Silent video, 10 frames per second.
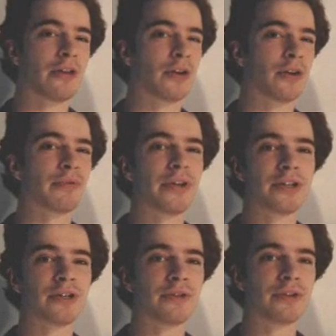There are
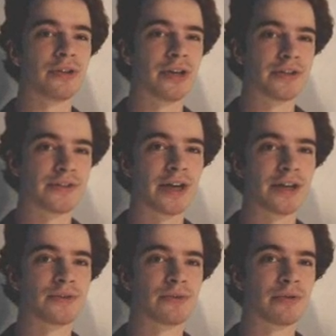plenty of little
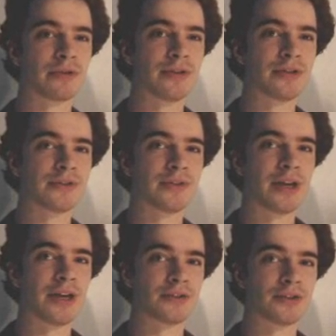side stories
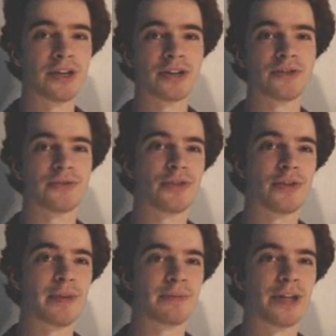and connections to the
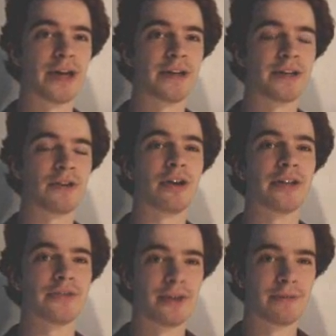main plot, and it all
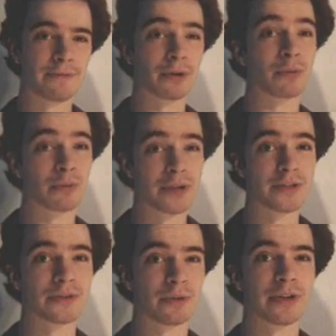adds up for a great
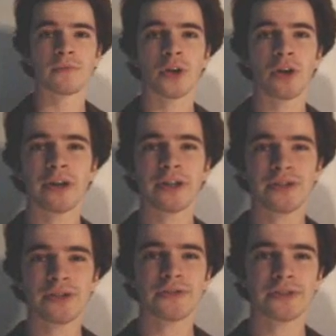story.
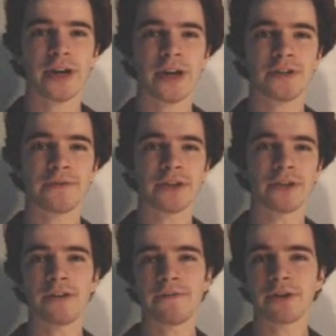Audition is kind of a
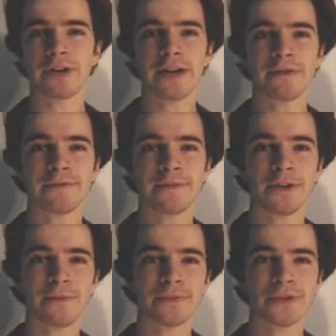love it or hate it
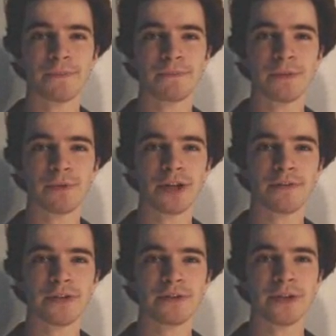film. Some people
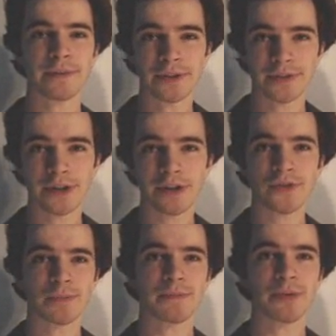love it, like myself,
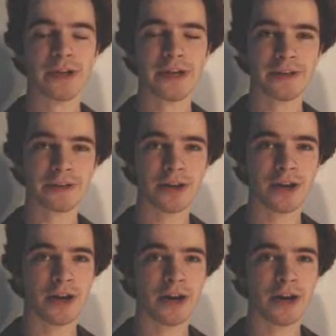some people hate it.